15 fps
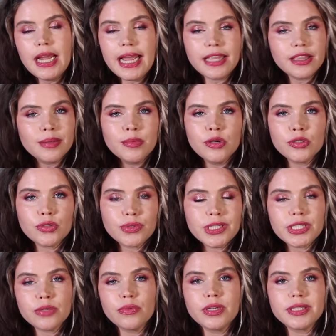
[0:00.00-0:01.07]
And the most
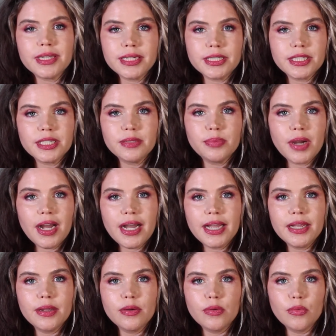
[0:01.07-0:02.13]
recent ones I did
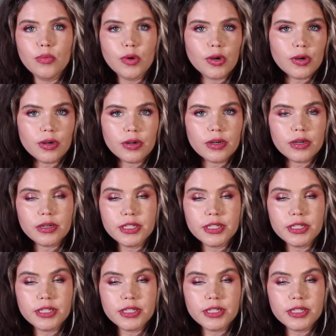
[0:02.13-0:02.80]
buy were